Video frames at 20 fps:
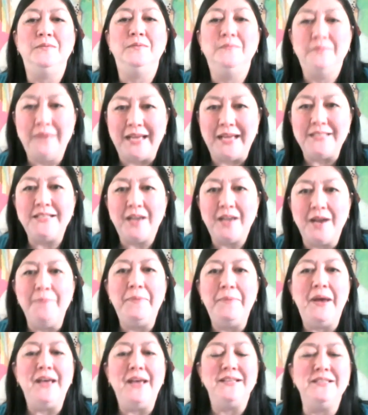as time
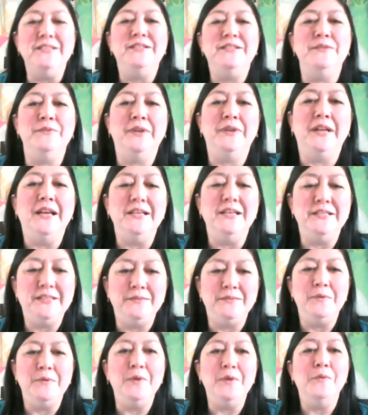passes, you realize
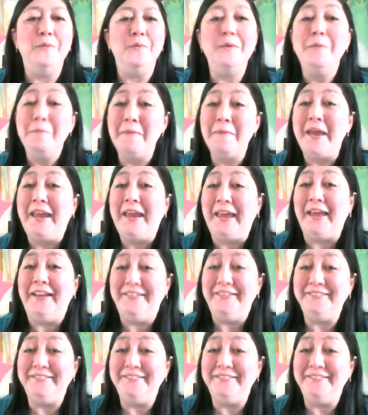we will make it.